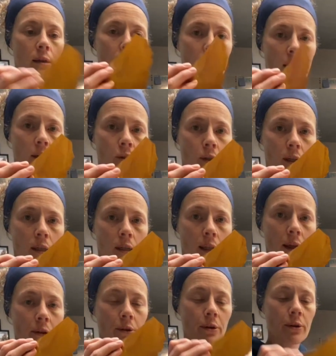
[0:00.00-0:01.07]
dehydrated
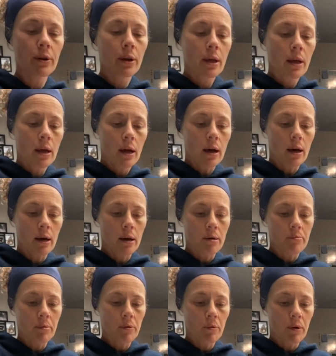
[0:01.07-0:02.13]
leather,
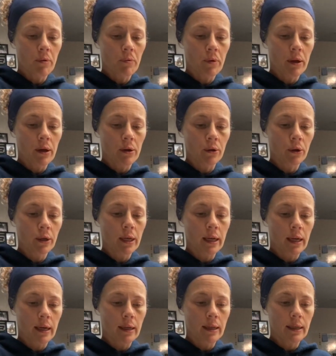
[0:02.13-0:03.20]
but what we are looking
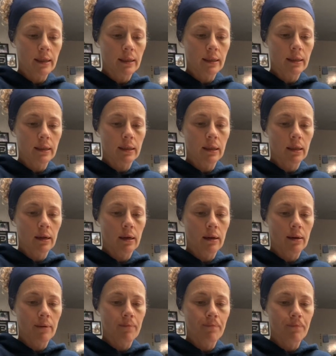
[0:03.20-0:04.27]
at is
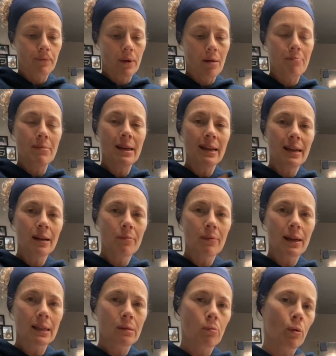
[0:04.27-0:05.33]
a medium
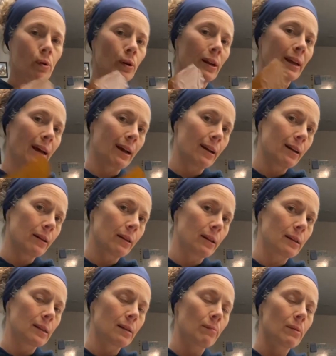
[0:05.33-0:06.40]
that's more organic
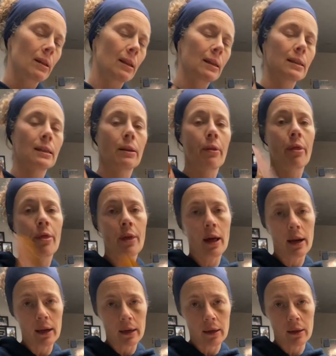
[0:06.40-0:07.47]
than something that's
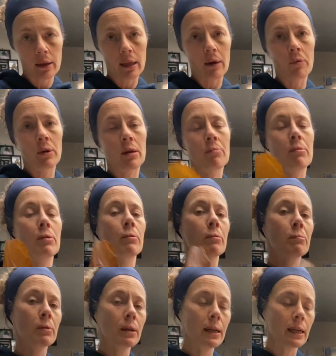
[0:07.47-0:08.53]
synthetic that can be
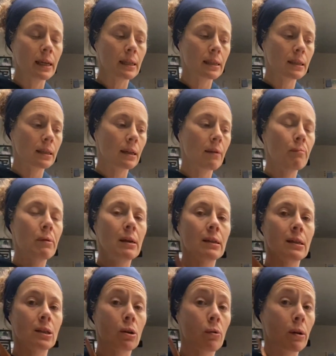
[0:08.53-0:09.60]
replaced because
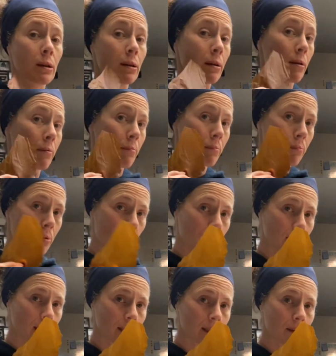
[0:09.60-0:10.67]
it's already
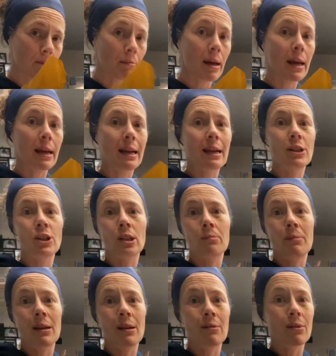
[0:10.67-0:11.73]
processed and made and just
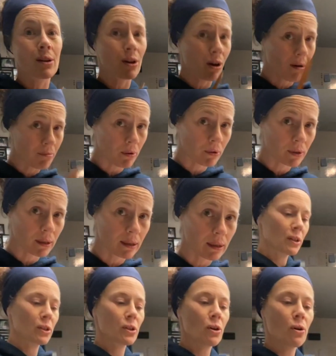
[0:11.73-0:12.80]
being
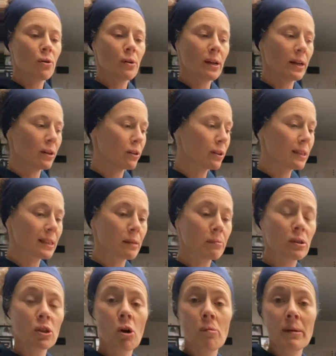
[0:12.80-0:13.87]
composted. So here is some
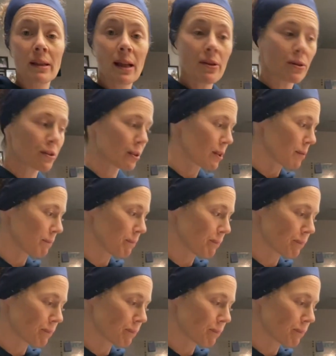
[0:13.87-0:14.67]
SCOBY leathers.